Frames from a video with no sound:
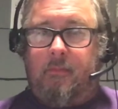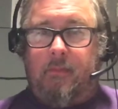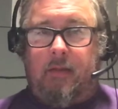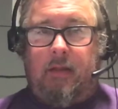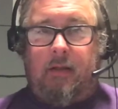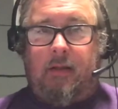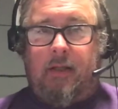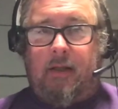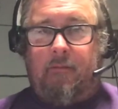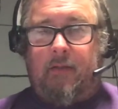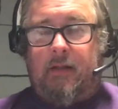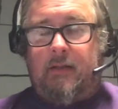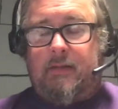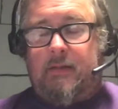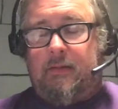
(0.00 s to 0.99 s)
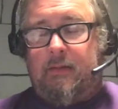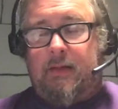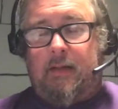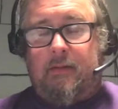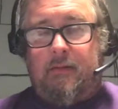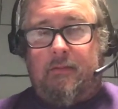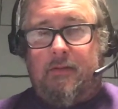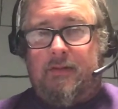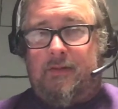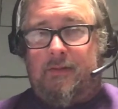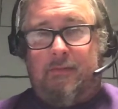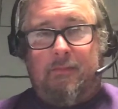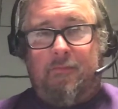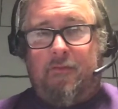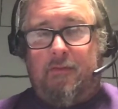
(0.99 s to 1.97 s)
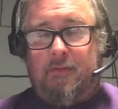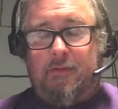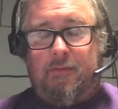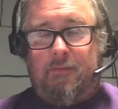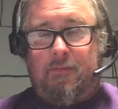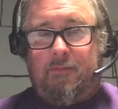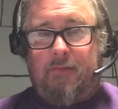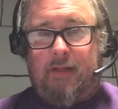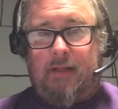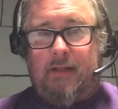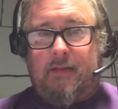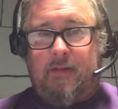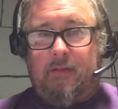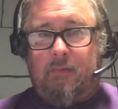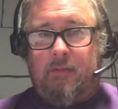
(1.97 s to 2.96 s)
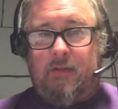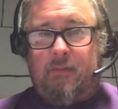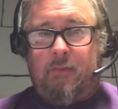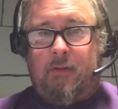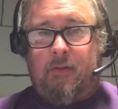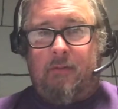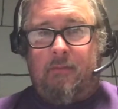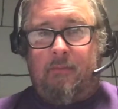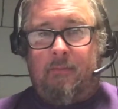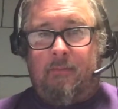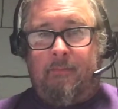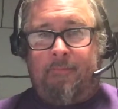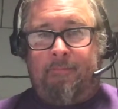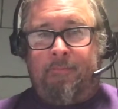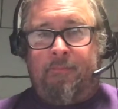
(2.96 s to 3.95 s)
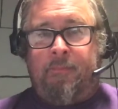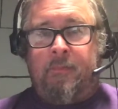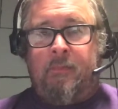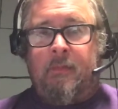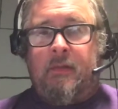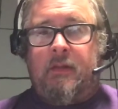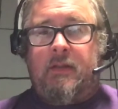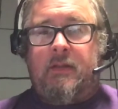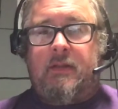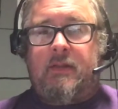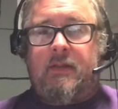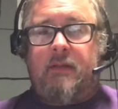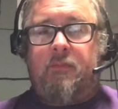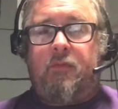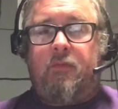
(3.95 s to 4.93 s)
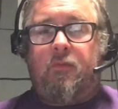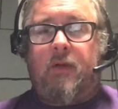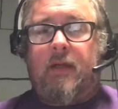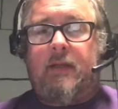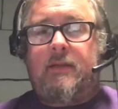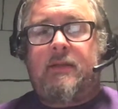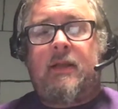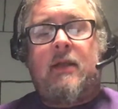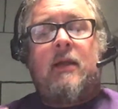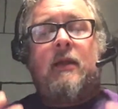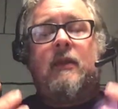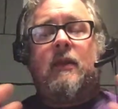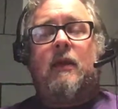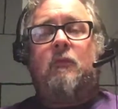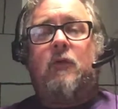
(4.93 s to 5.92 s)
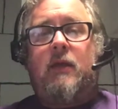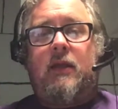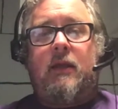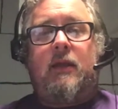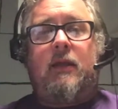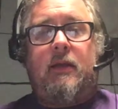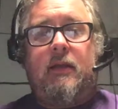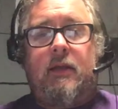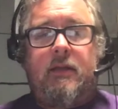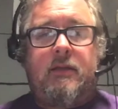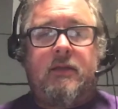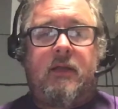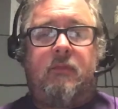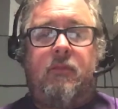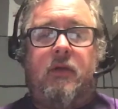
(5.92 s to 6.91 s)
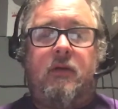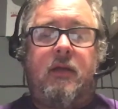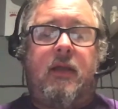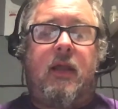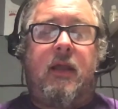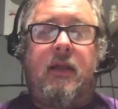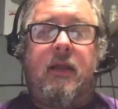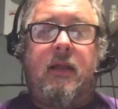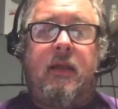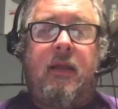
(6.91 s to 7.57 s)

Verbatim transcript: You can have kids do that in your Zoom virtual classroom as well. Just simple ways that we can get kids communicating